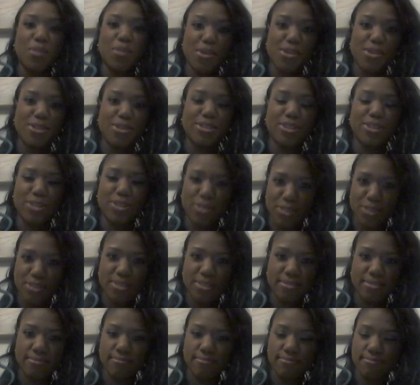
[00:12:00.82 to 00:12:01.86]

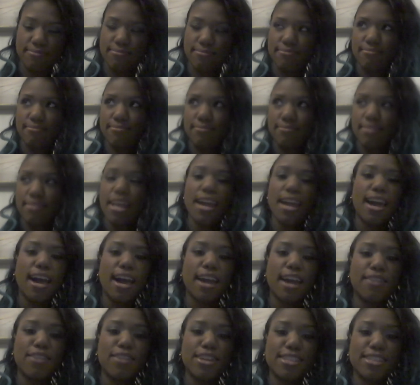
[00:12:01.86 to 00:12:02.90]

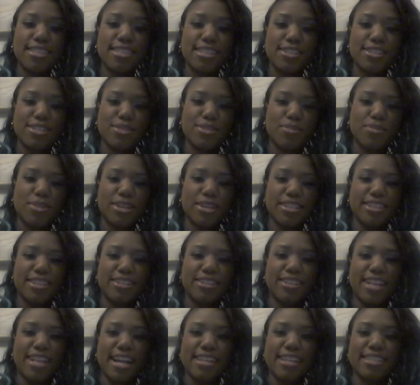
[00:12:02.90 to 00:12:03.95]
out of all the secrets in Pretty
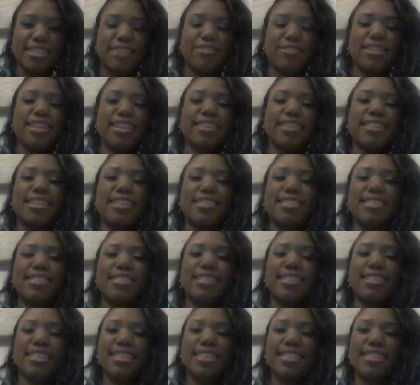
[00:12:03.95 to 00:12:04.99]
Little Liars, I feel like that's
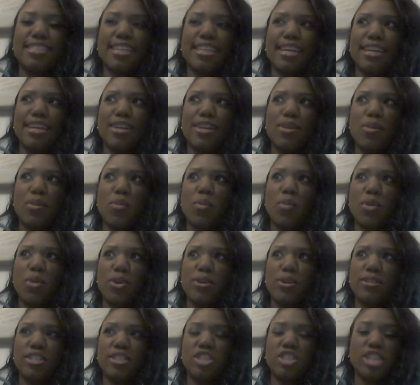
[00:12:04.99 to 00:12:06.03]
the least, like,
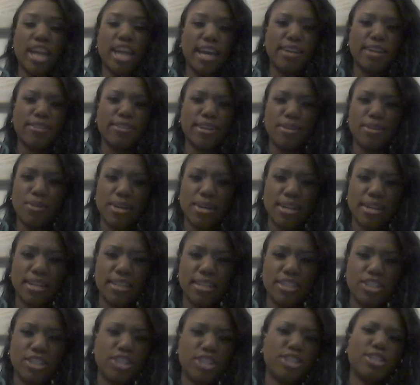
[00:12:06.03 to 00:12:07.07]
world-shattering
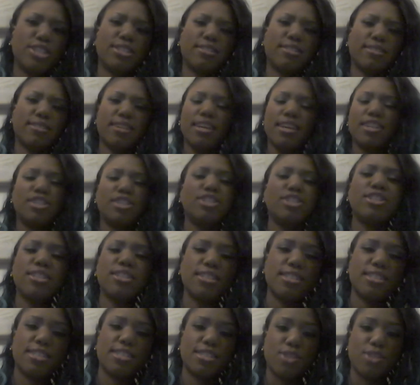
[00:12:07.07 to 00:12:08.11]
one. She should
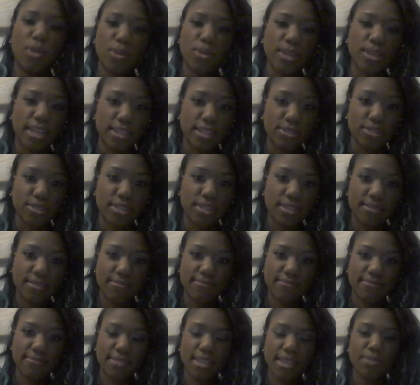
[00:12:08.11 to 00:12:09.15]
have just told Ezra.
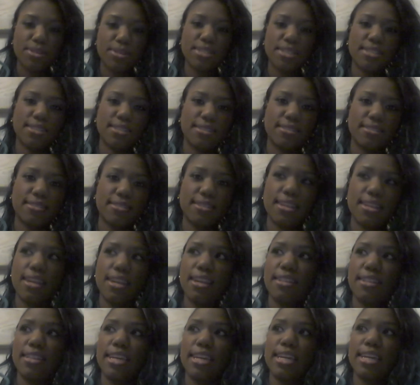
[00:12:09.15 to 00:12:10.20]
It wasn't,
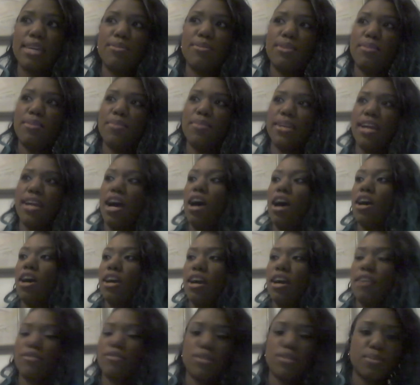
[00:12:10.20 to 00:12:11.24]
like, it would have been an
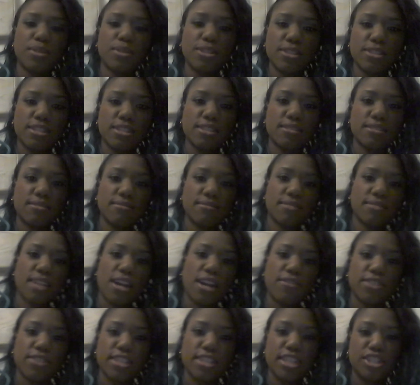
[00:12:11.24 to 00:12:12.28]
uncomfortable
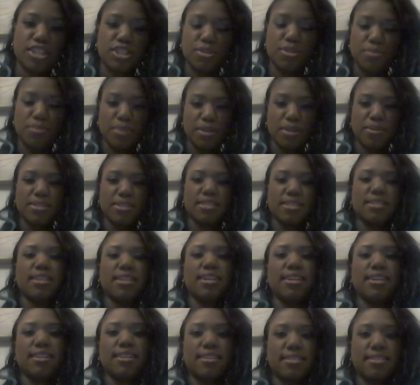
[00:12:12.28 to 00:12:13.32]
conversation, but it wasn't
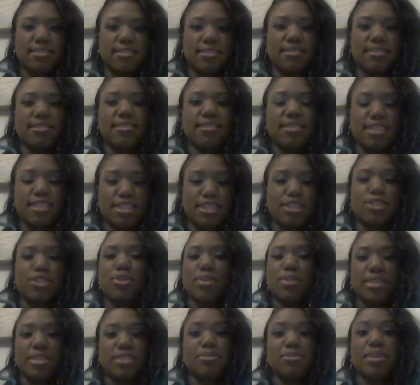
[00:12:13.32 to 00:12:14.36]
like, this is
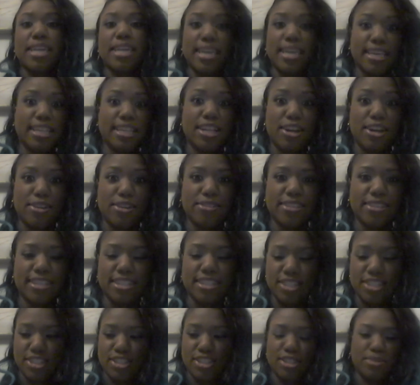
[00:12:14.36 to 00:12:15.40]
going to kill our
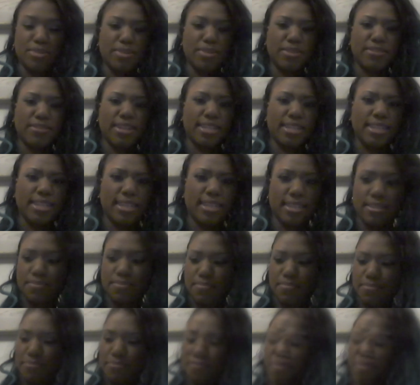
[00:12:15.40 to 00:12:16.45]
relationship if I tell him.